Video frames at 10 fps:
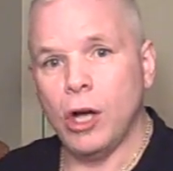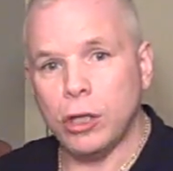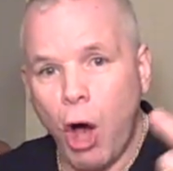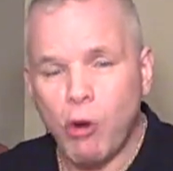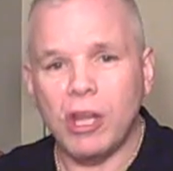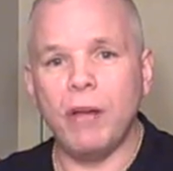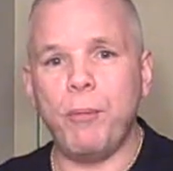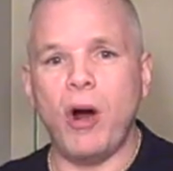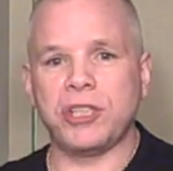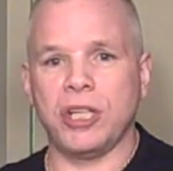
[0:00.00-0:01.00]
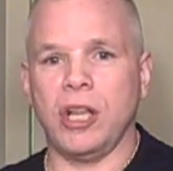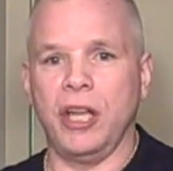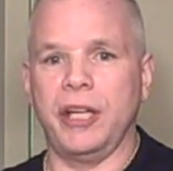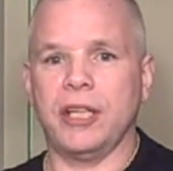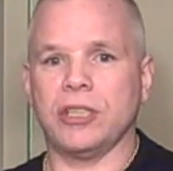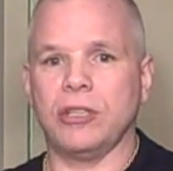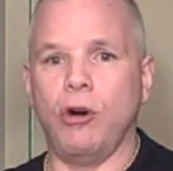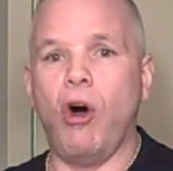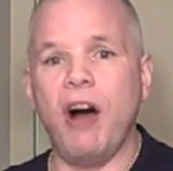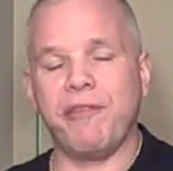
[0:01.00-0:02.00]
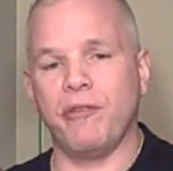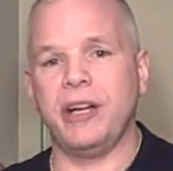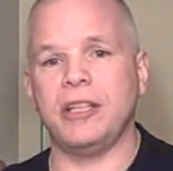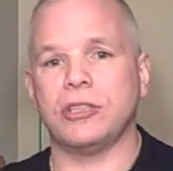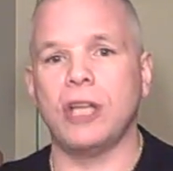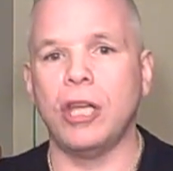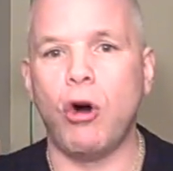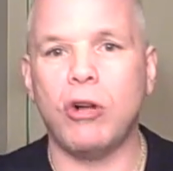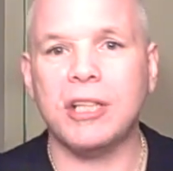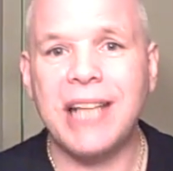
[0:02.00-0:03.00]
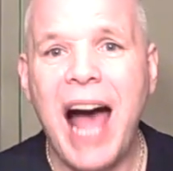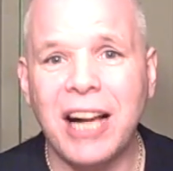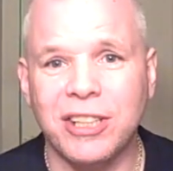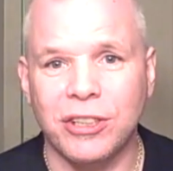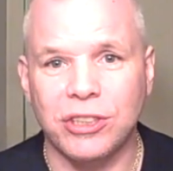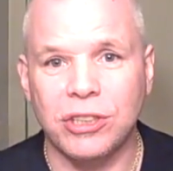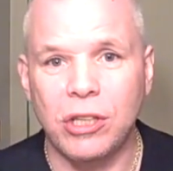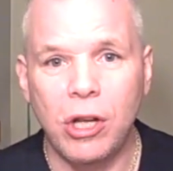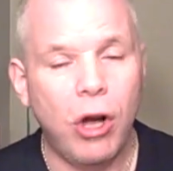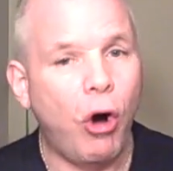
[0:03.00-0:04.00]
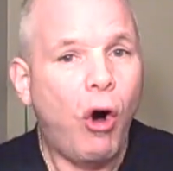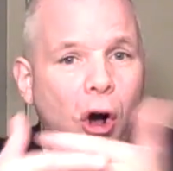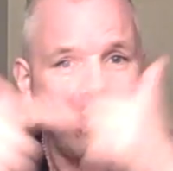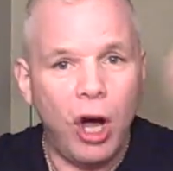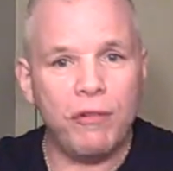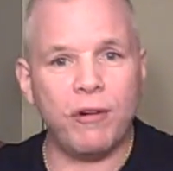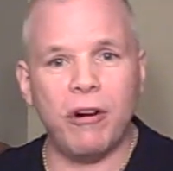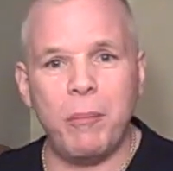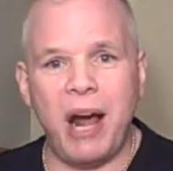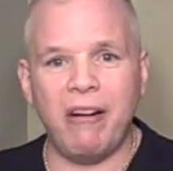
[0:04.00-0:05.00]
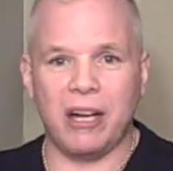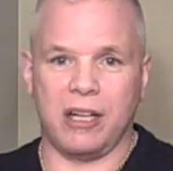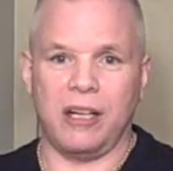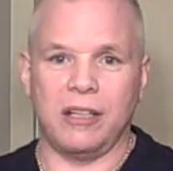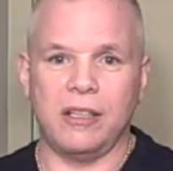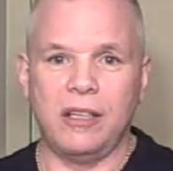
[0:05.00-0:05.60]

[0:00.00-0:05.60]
Local abortion clinics offer it to local doctors all over America.